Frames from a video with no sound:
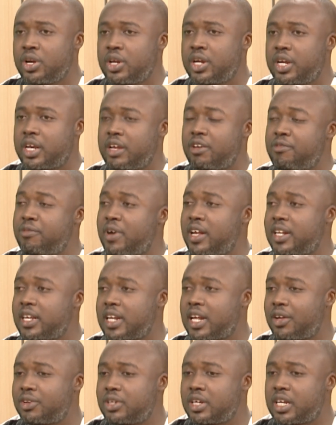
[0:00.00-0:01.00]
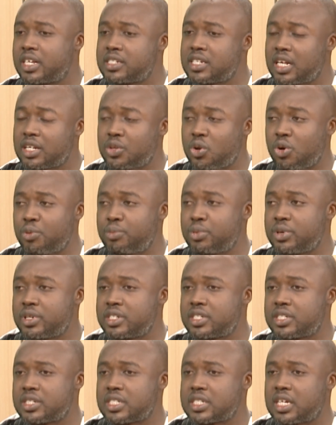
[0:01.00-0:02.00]
in finding out the exact
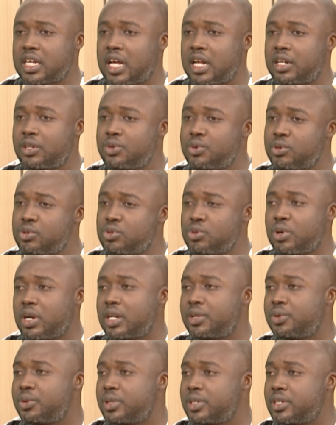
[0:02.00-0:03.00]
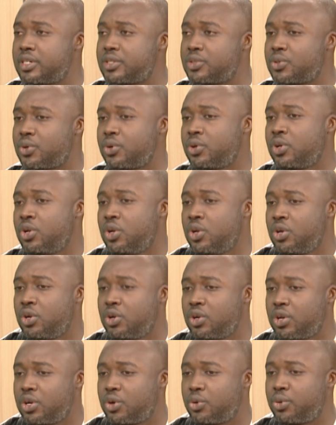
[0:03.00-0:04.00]
culprits and those who are doing this. So
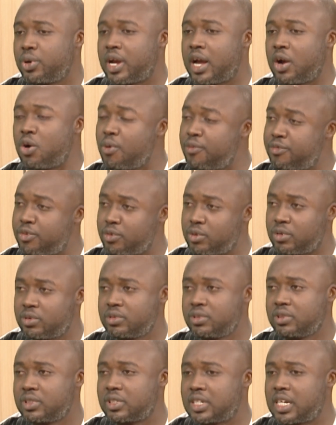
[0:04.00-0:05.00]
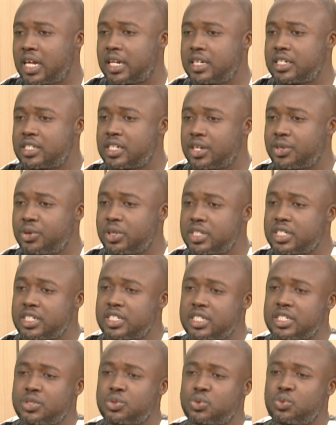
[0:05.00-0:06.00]
we are hopeful that the security
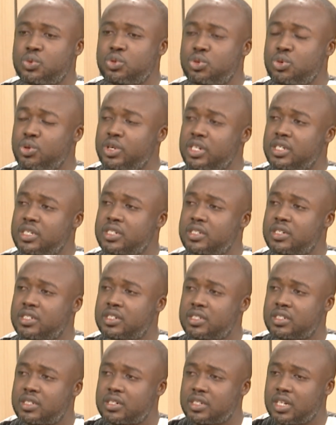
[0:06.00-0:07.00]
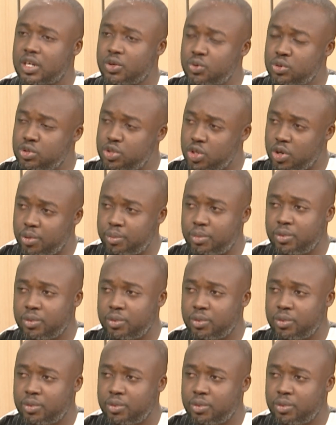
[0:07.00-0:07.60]
agencies will do a good job